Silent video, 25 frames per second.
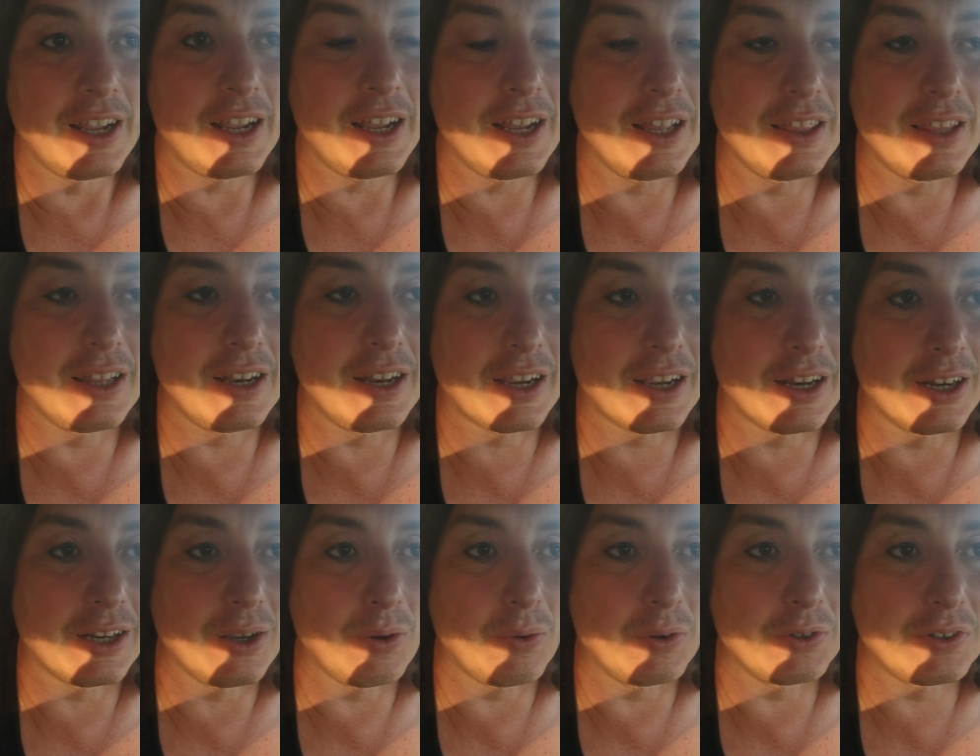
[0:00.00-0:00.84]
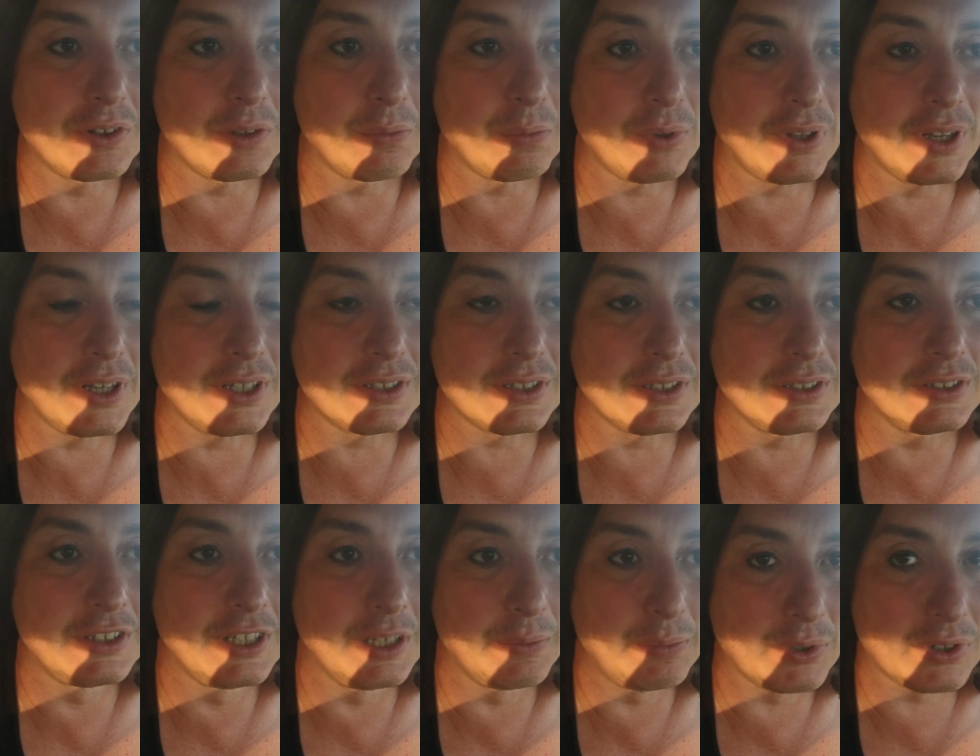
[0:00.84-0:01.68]
and then I could go into the place
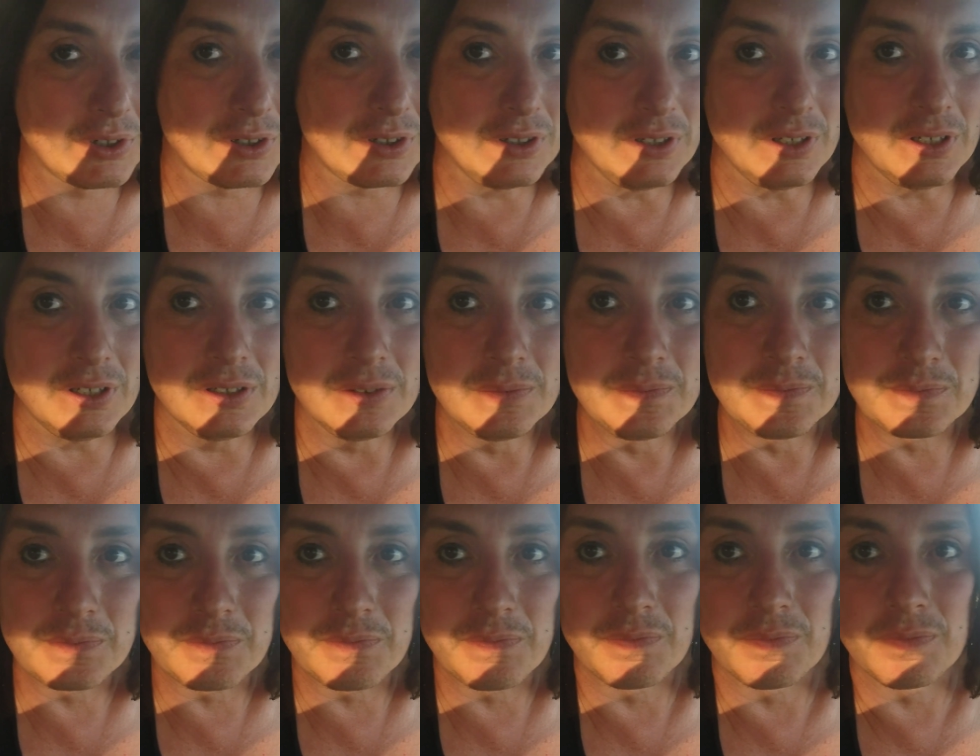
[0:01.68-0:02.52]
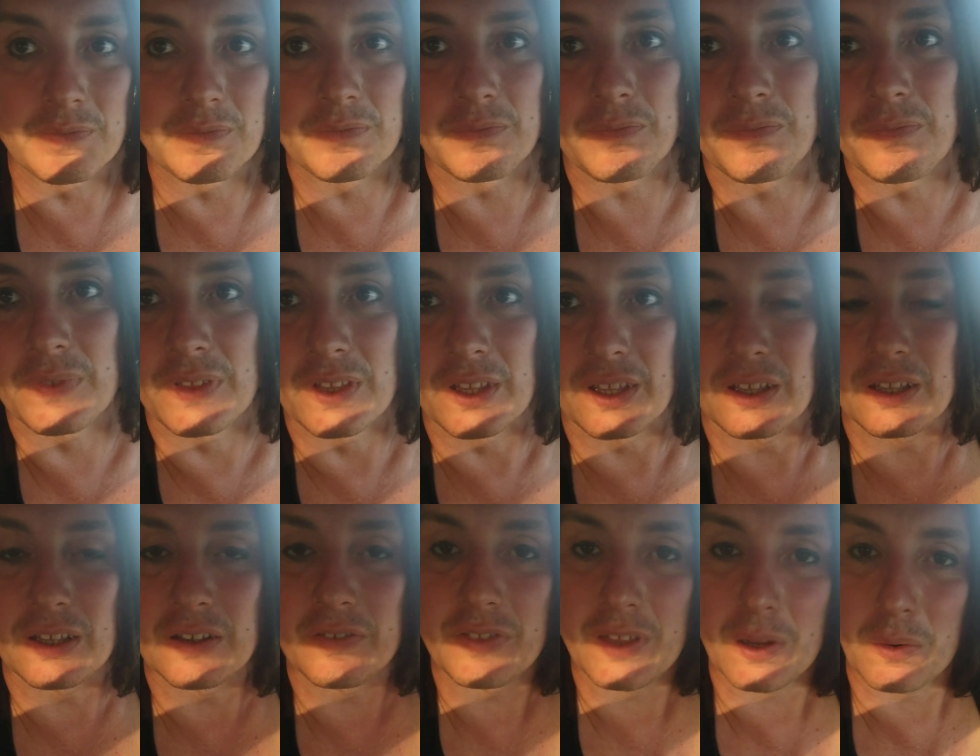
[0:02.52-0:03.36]
and typically
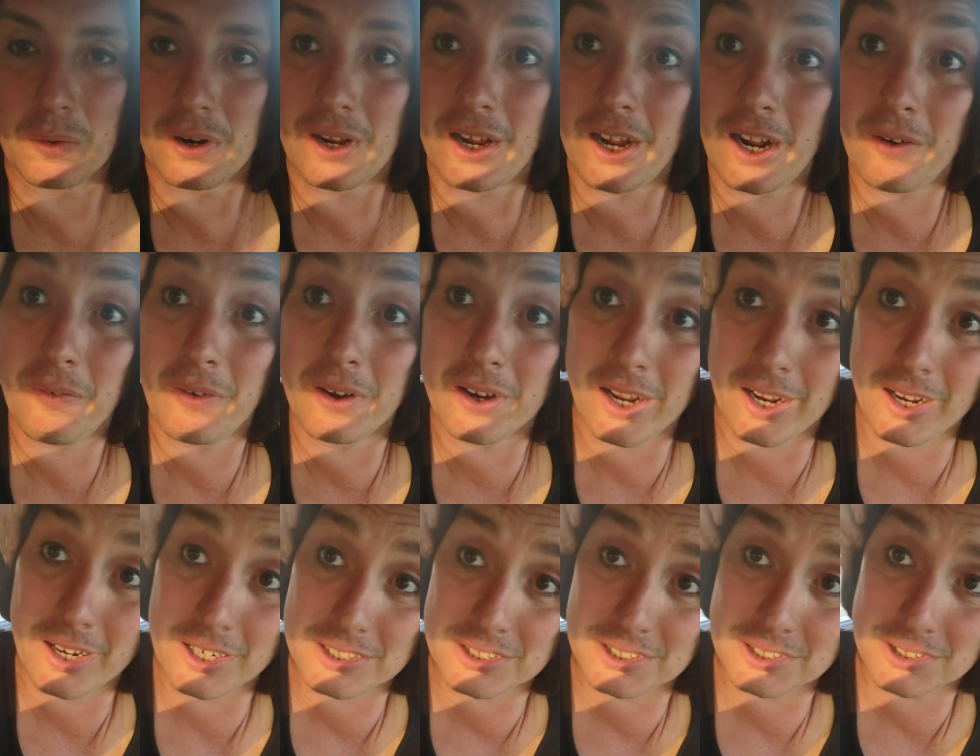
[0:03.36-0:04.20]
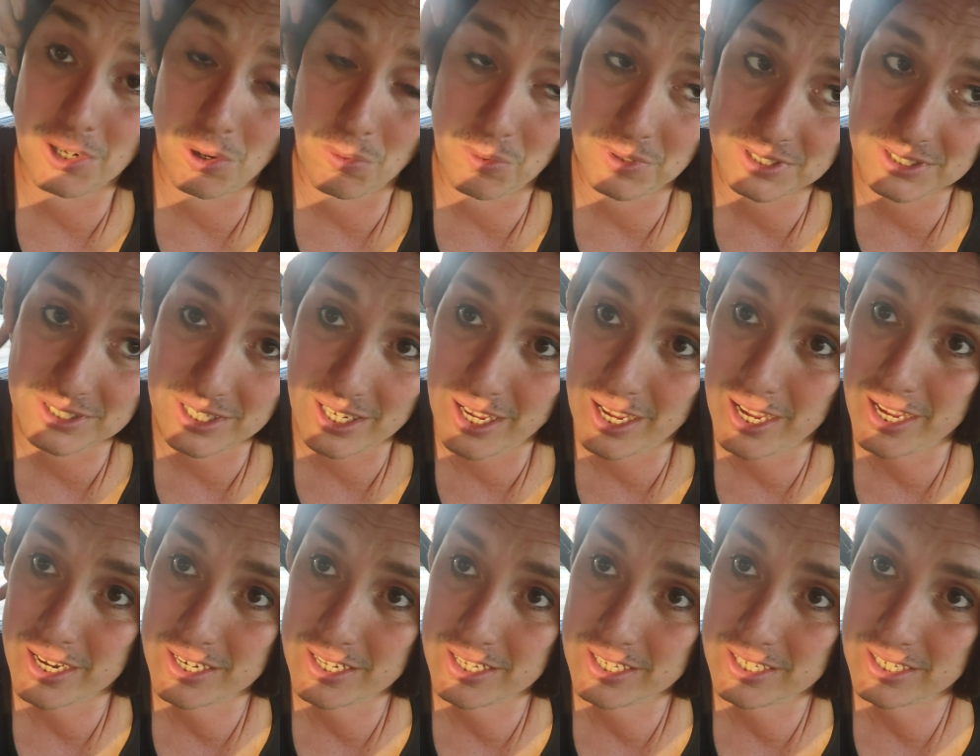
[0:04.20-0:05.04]
uh, if they were hiring I could just go
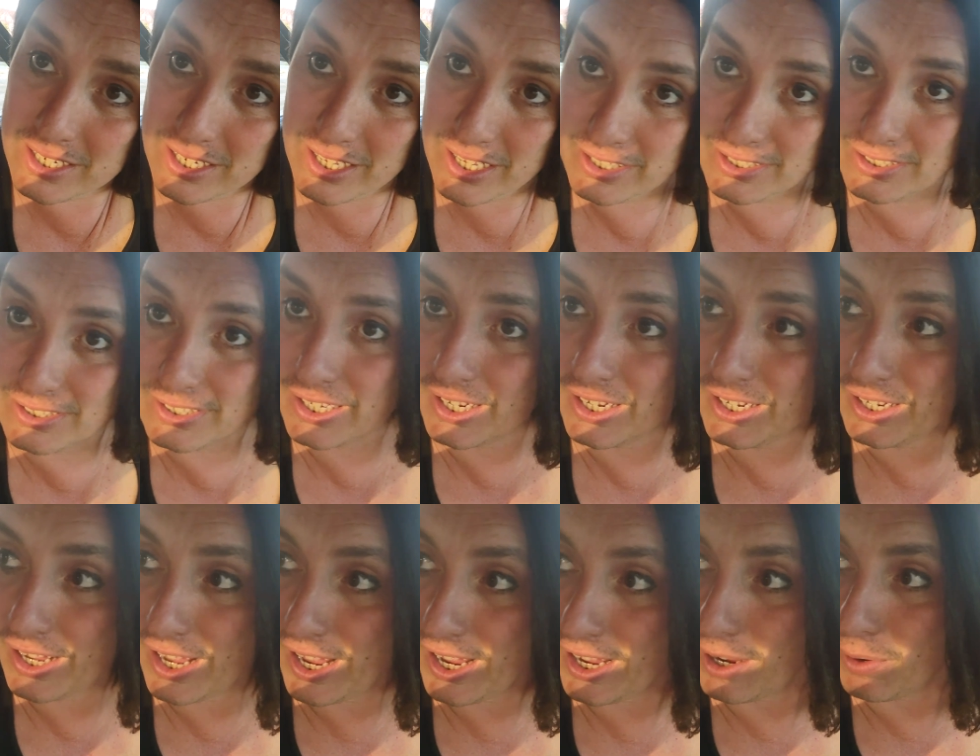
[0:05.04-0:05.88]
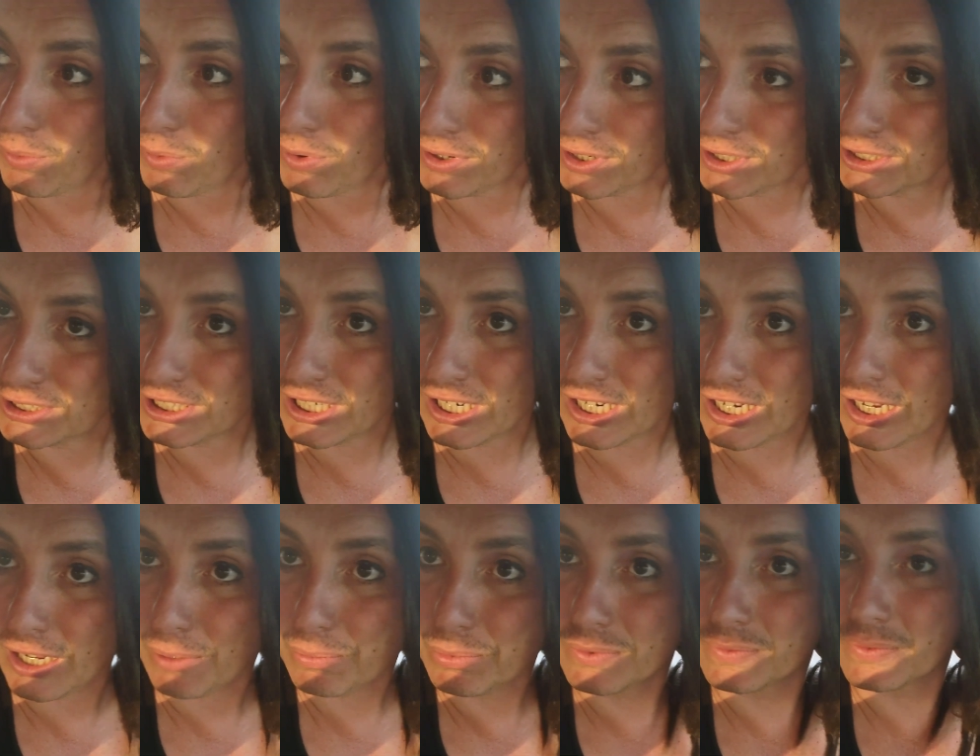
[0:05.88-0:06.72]
inside and, and say hey I want a
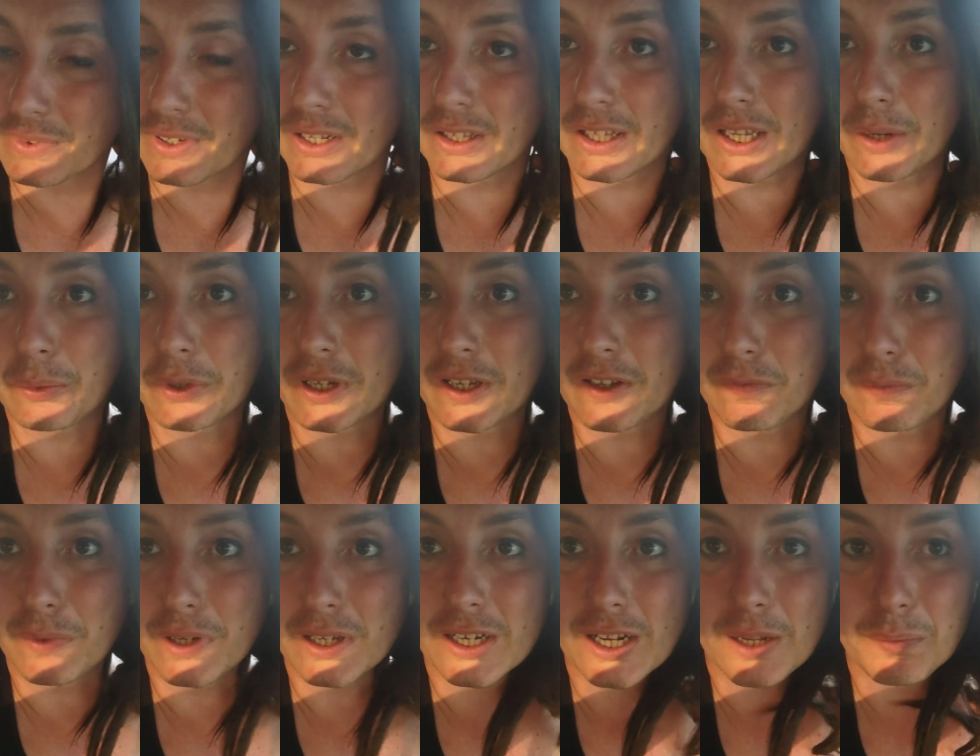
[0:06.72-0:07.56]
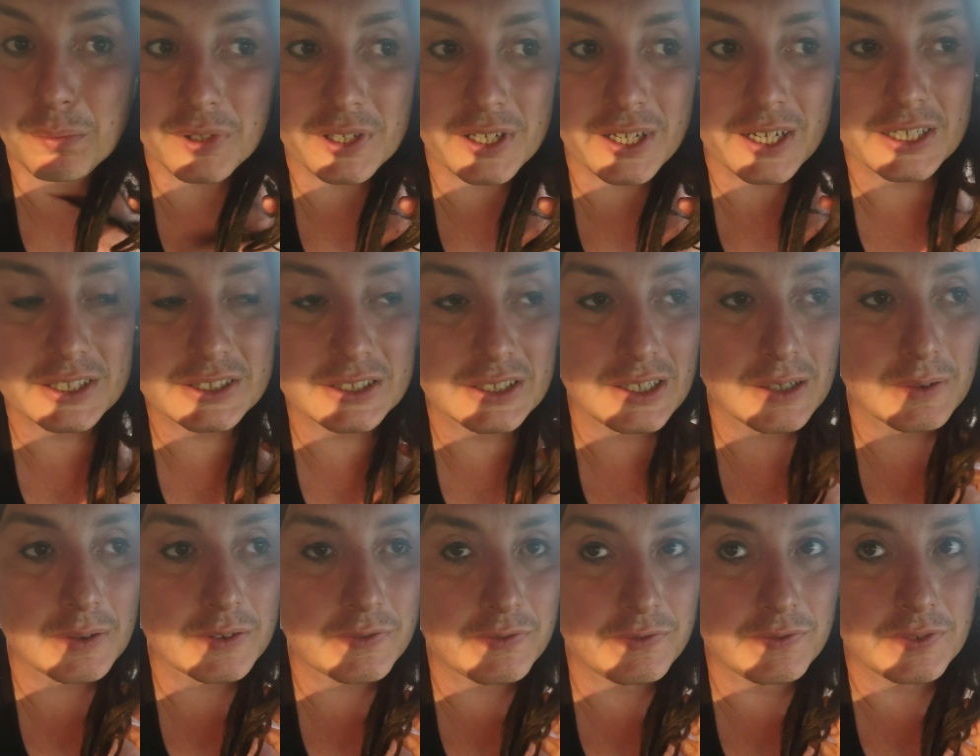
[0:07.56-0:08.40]
job and they would give me an application
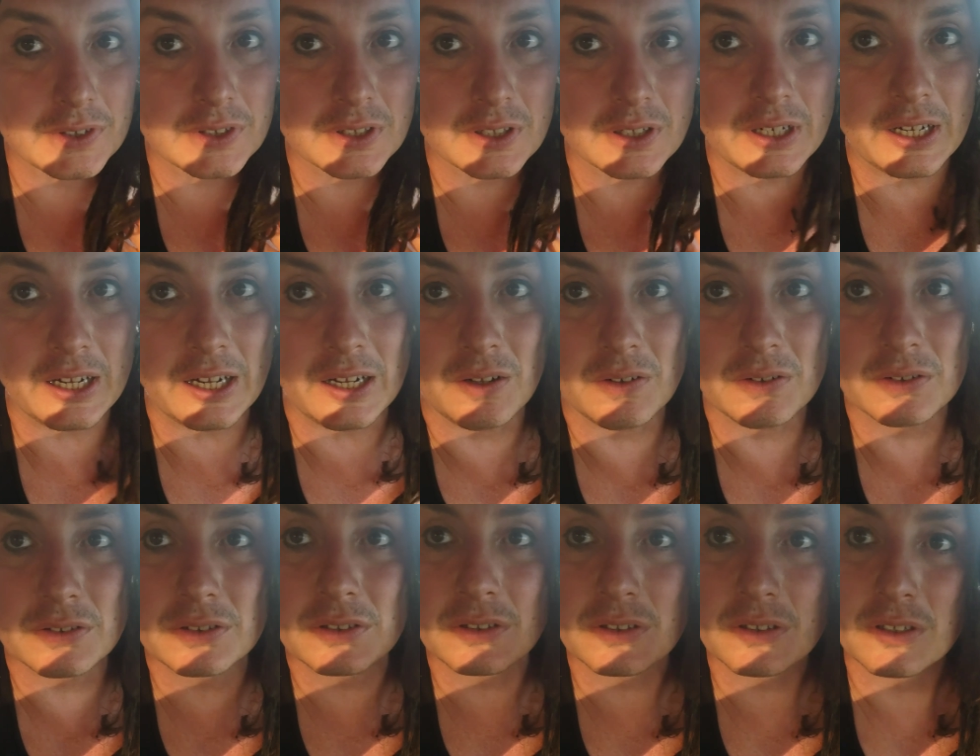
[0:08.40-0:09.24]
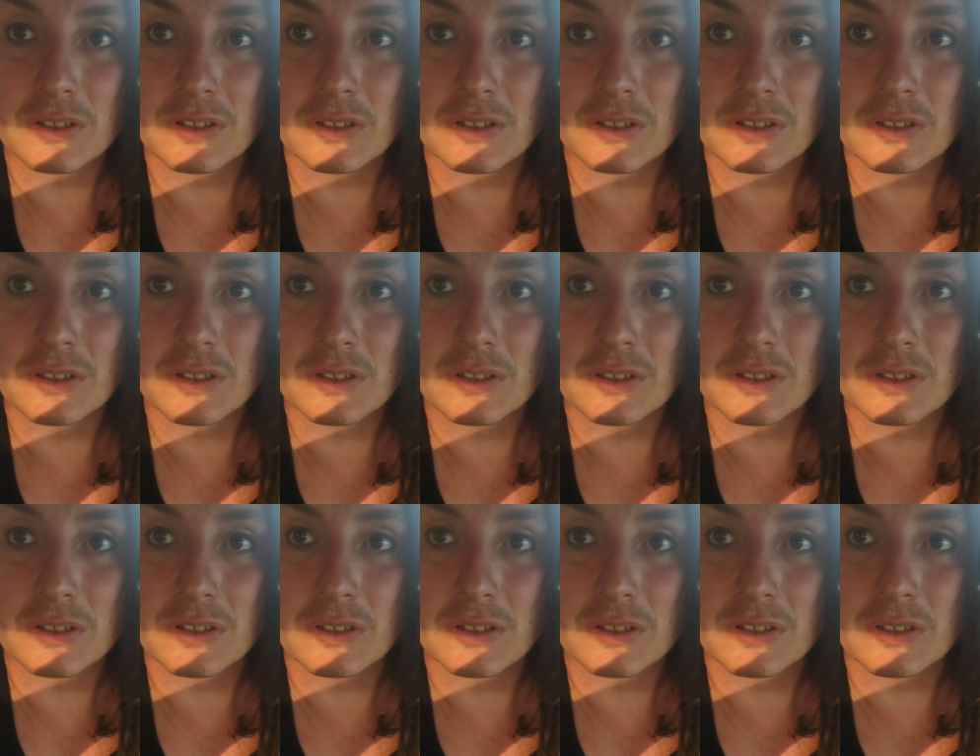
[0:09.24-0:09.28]
I would fill it out